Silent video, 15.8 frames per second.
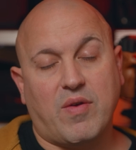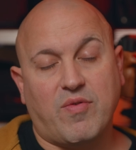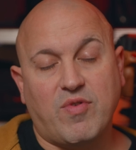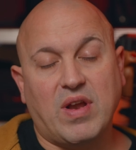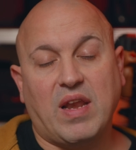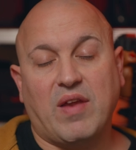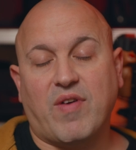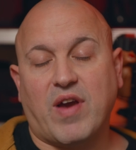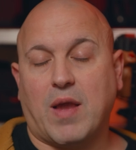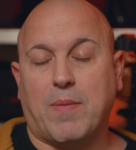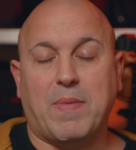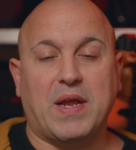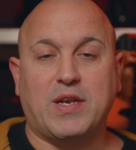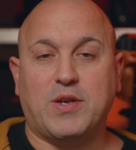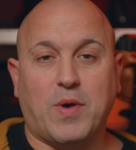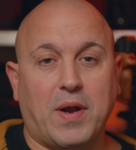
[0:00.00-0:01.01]
really
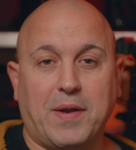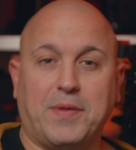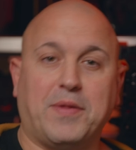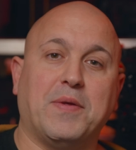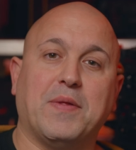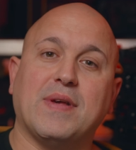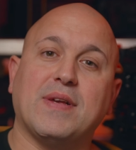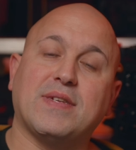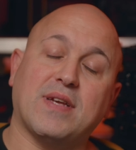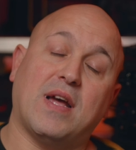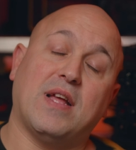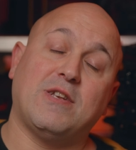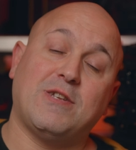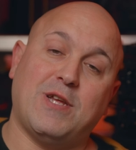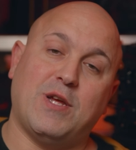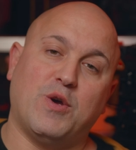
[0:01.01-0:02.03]
recommend you only do this
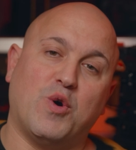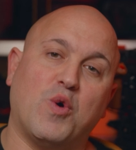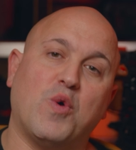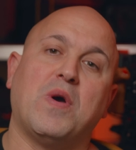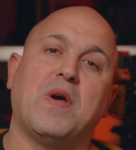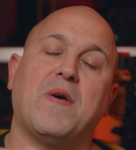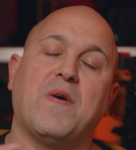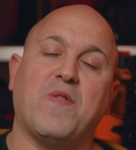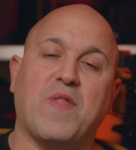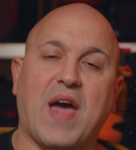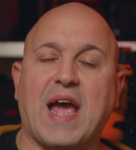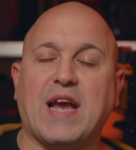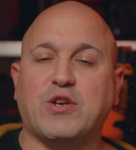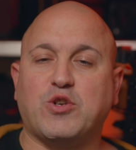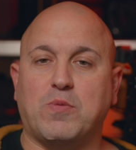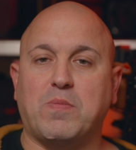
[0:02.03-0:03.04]
until the
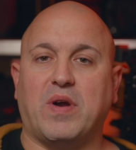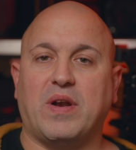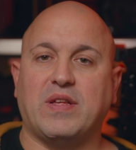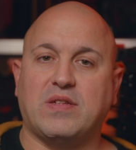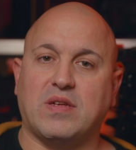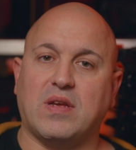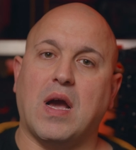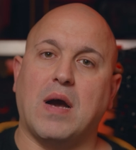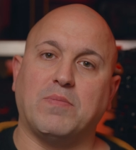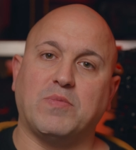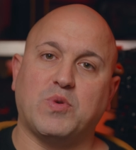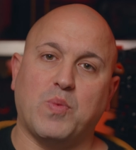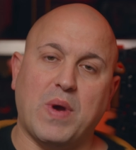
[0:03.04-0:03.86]
actual monitor comes.